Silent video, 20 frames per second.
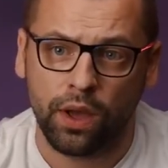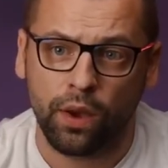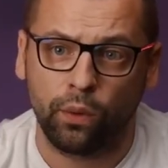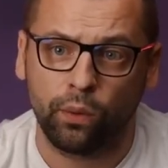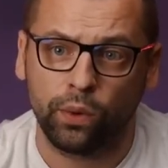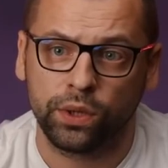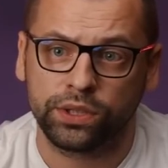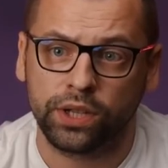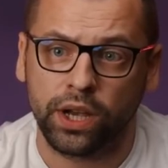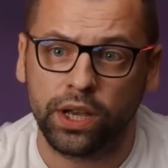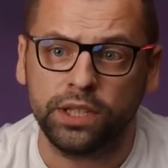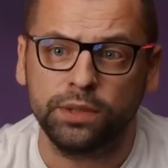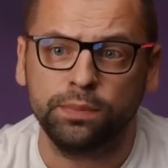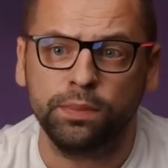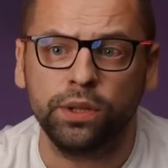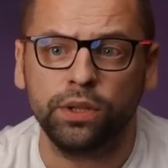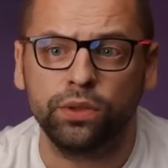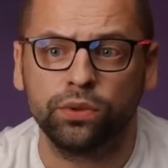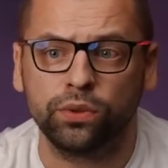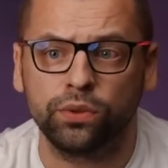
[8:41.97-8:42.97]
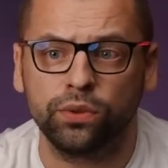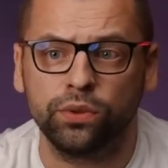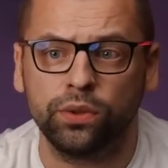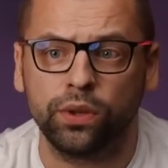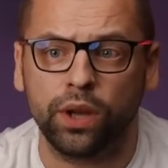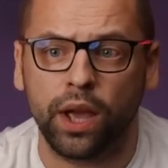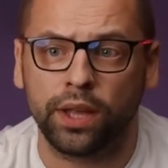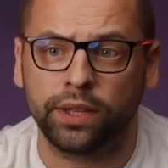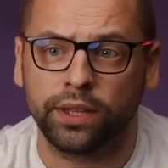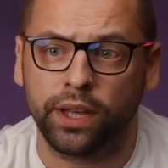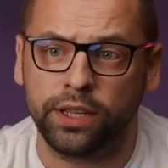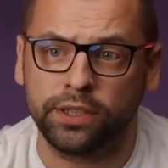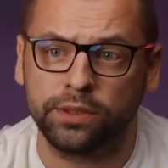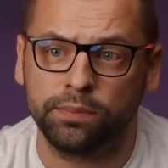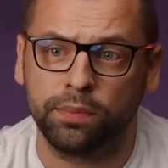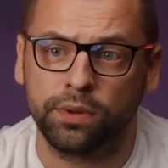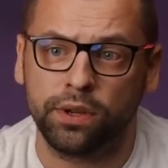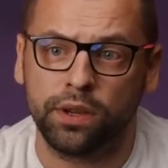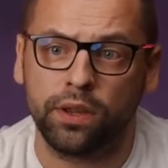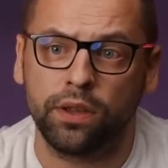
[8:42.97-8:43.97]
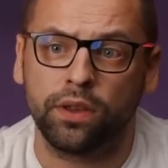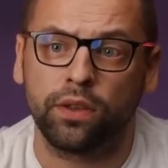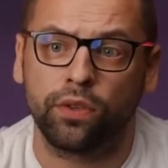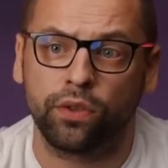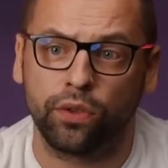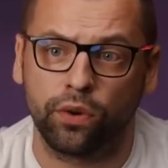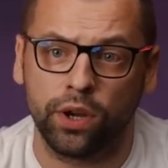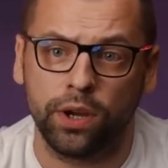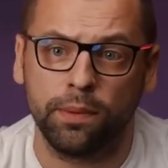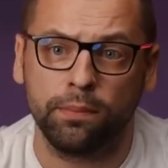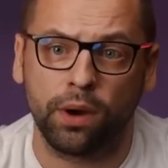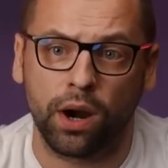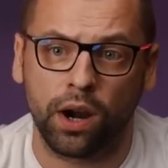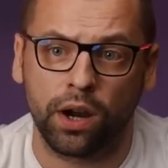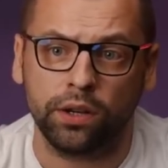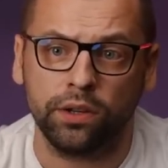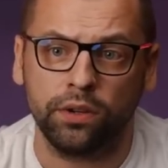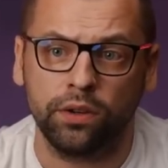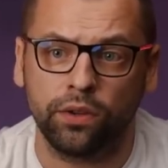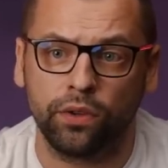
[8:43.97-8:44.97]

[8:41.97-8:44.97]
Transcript: with ISP2 and ISP3 mark